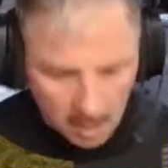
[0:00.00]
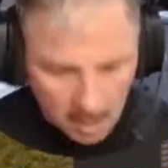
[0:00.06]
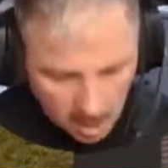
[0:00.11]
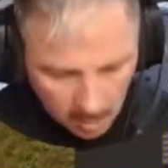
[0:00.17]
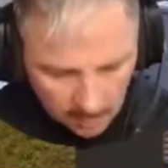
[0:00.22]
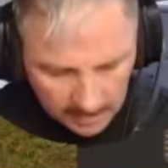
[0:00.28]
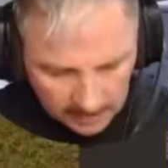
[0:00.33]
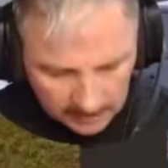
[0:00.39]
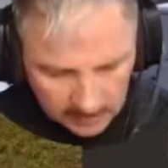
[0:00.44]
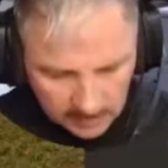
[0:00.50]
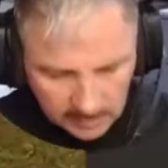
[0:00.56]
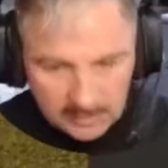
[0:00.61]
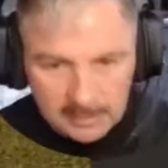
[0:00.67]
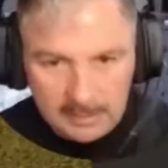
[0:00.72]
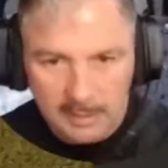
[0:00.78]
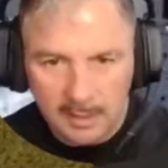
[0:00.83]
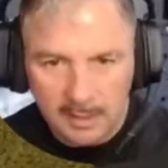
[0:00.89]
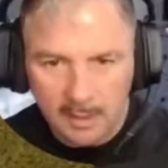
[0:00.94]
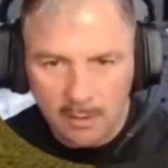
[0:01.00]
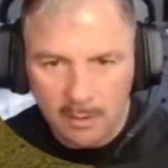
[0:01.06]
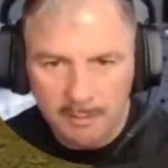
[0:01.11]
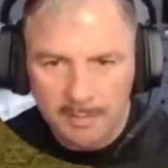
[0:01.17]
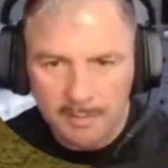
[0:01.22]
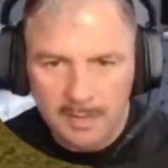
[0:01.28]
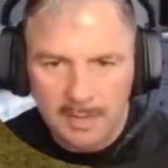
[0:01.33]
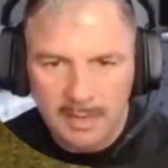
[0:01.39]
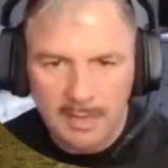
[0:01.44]
Okay, so he's going to go up
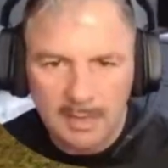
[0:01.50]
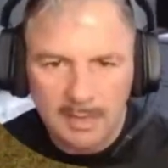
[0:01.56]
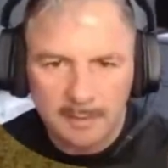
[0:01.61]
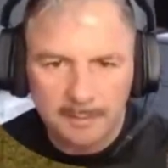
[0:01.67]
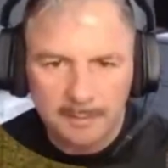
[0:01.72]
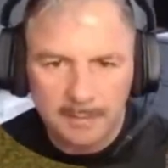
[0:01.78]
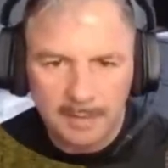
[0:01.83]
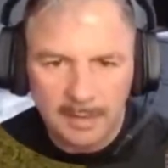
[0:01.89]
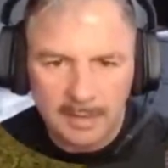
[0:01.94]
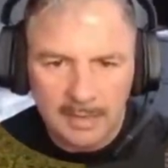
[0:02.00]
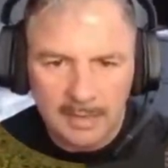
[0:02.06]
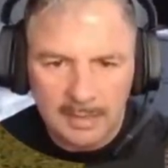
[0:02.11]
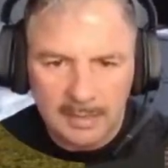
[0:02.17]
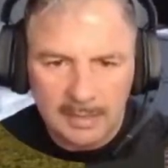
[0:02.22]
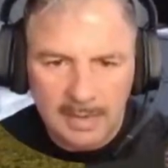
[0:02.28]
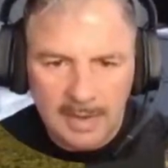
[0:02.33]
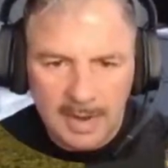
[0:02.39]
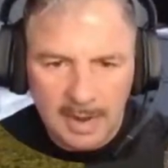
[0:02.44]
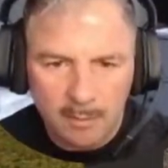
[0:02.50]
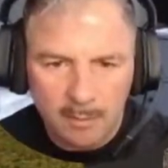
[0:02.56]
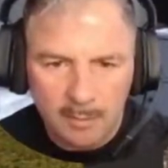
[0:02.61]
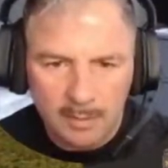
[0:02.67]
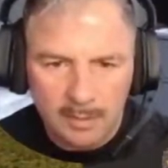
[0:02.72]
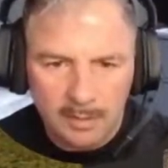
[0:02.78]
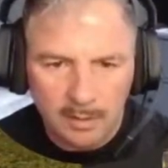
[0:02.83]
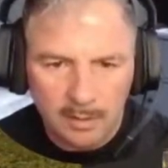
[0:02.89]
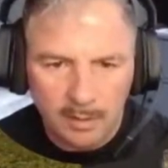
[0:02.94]
there, and now we
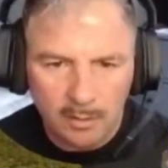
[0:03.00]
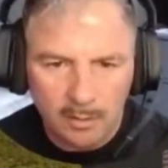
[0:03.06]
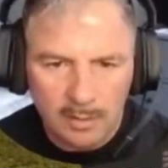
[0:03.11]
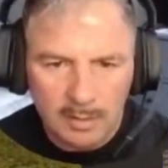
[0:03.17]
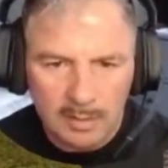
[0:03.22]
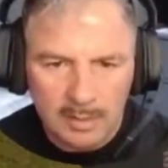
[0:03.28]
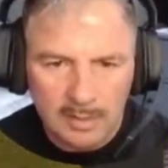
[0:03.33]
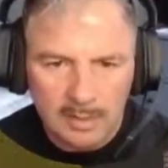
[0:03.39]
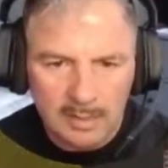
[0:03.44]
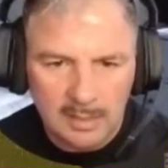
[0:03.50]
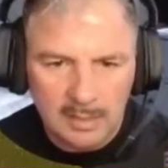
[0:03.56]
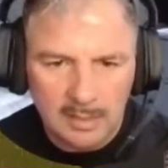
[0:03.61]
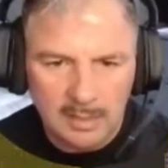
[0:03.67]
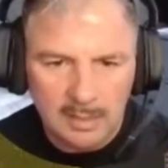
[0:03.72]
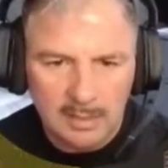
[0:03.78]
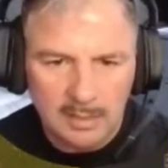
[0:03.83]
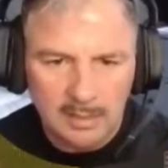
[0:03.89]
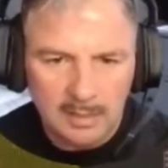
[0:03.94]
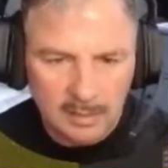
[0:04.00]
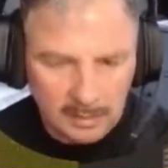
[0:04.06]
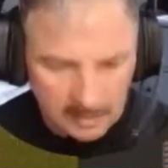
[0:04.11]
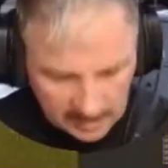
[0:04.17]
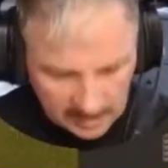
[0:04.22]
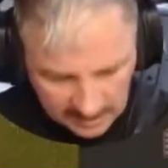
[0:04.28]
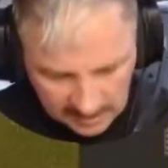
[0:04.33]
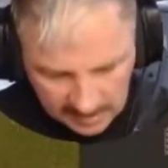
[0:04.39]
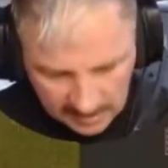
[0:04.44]
can go here
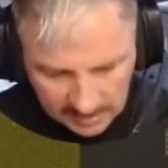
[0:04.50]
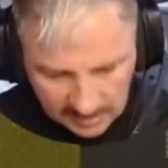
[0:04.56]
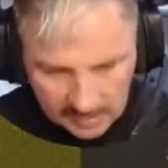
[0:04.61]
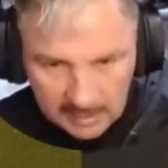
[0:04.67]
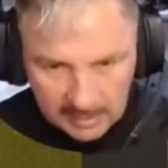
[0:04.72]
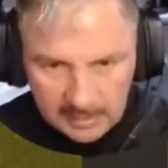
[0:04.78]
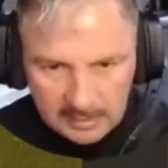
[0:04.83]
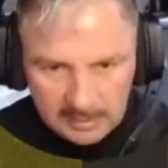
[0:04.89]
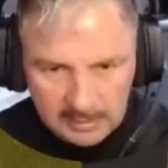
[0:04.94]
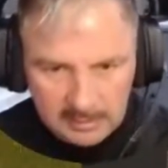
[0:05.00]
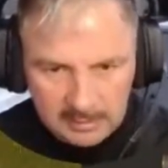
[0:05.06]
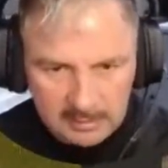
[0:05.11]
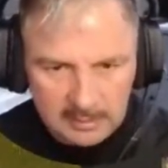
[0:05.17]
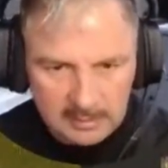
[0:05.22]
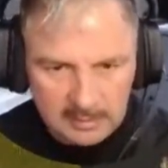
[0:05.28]
and